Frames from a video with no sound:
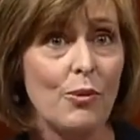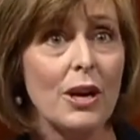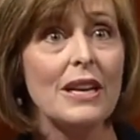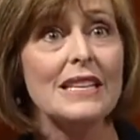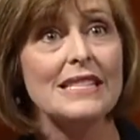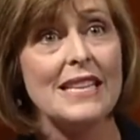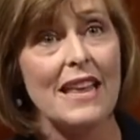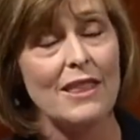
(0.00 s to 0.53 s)
We're
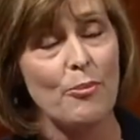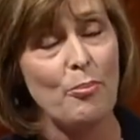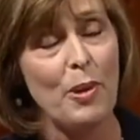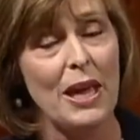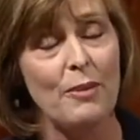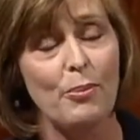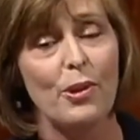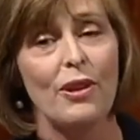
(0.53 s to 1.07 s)
going to say the
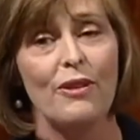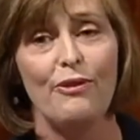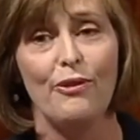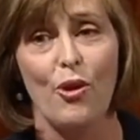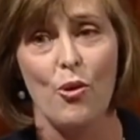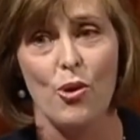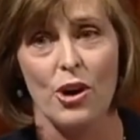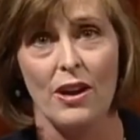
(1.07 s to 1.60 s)
people of
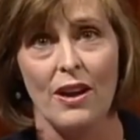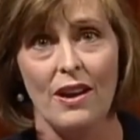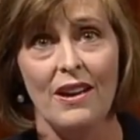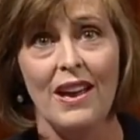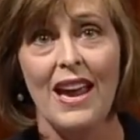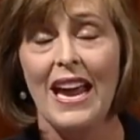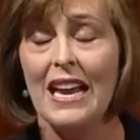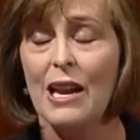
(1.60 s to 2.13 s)
Florida,
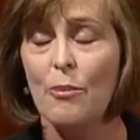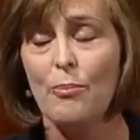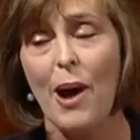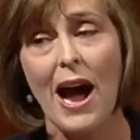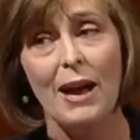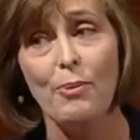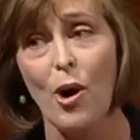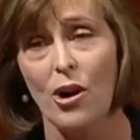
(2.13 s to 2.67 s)
in a
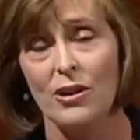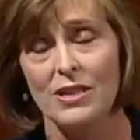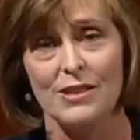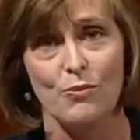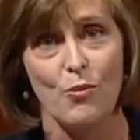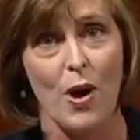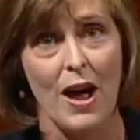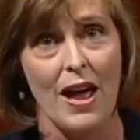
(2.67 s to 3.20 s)

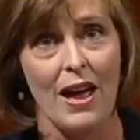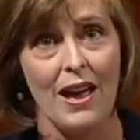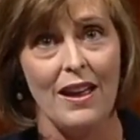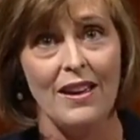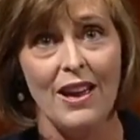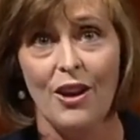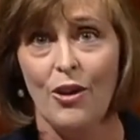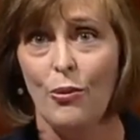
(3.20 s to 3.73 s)
bipartisan way,